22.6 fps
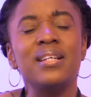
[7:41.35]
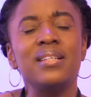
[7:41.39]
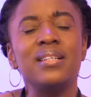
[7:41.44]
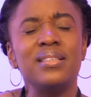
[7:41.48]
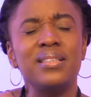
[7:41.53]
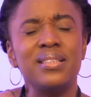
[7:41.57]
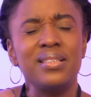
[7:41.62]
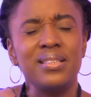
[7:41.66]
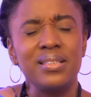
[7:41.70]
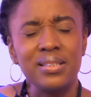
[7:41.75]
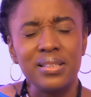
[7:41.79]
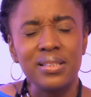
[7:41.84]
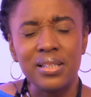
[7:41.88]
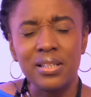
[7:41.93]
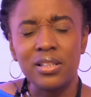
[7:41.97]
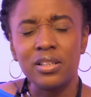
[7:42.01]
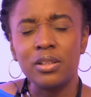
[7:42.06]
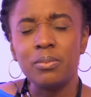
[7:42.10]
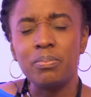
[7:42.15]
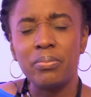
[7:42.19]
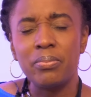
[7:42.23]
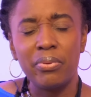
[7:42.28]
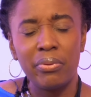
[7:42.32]

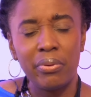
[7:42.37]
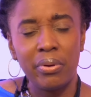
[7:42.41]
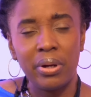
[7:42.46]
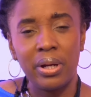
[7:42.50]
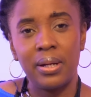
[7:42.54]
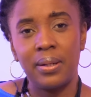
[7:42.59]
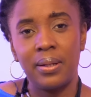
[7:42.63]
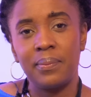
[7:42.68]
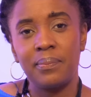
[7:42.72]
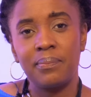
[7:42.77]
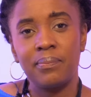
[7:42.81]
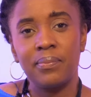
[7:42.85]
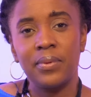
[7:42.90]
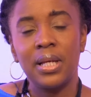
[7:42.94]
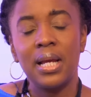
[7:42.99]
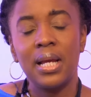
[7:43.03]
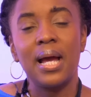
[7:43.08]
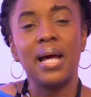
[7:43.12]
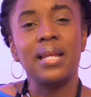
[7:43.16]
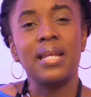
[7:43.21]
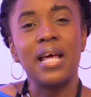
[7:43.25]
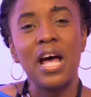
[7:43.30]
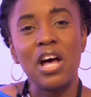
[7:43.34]
still pray
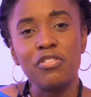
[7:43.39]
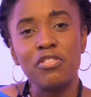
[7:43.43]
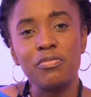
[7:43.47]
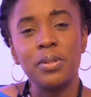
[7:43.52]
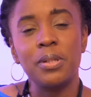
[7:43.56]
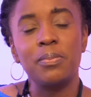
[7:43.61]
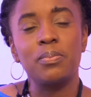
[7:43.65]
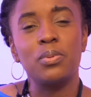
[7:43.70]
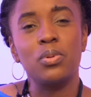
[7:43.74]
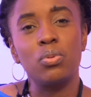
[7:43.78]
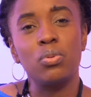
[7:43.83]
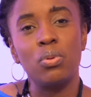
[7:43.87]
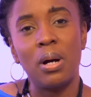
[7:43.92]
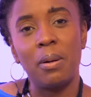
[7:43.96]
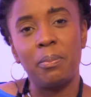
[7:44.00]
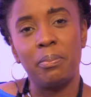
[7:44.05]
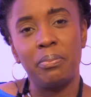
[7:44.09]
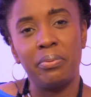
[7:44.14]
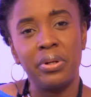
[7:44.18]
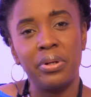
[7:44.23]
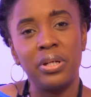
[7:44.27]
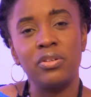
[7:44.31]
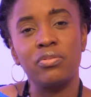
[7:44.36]
and have people who are
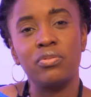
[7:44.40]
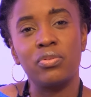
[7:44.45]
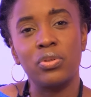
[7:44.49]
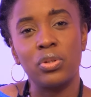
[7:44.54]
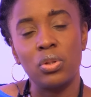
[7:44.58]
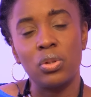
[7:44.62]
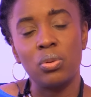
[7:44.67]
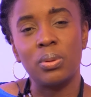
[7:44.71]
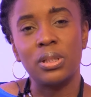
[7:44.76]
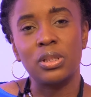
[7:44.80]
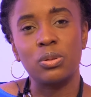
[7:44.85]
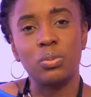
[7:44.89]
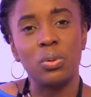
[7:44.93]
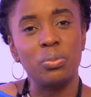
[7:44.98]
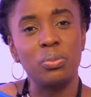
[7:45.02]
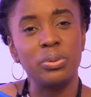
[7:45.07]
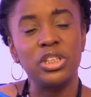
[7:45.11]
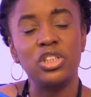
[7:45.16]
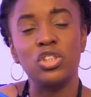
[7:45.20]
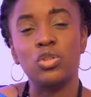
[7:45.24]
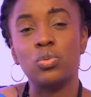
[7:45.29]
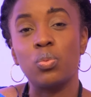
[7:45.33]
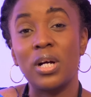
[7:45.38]
praying for you as well,
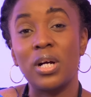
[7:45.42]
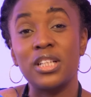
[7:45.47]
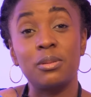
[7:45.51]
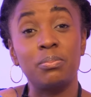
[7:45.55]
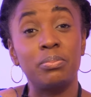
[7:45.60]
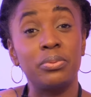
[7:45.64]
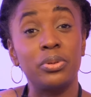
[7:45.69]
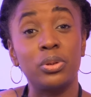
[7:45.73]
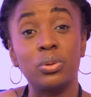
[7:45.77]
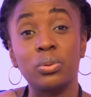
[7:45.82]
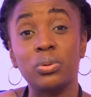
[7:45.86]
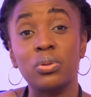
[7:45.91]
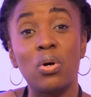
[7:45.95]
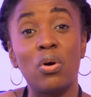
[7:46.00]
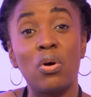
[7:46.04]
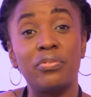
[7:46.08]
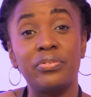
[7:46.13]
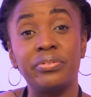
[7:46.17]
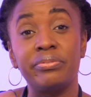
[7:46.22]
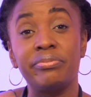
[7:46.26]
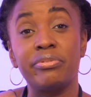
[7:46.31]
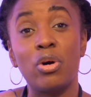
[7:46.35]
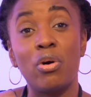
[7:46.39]
which is why spiritual
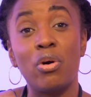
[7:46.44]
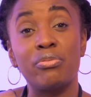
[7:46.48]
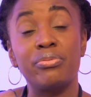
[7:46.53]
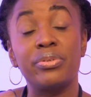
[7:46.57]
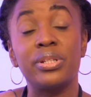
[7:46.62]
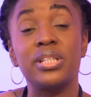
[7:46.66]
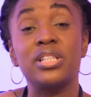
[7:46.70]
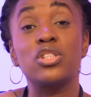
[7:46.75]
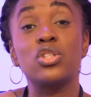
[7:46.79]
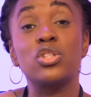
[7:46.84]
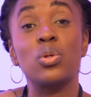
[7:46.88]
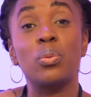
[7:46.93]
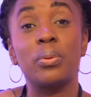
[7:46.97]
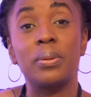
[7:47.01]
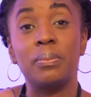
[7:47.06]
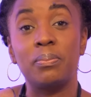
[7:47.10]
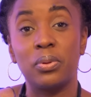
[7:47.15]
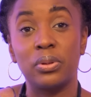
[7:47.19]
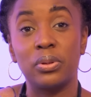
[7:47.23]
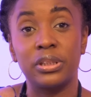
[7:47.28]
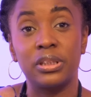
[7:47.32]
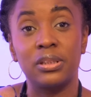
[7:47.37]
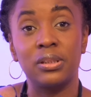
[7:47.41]
covering, covering is so
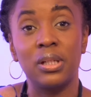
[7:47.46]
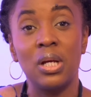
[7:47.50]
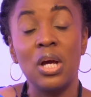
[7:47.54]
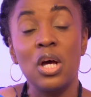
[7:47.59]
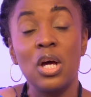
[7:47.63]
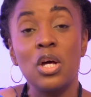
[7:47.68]
important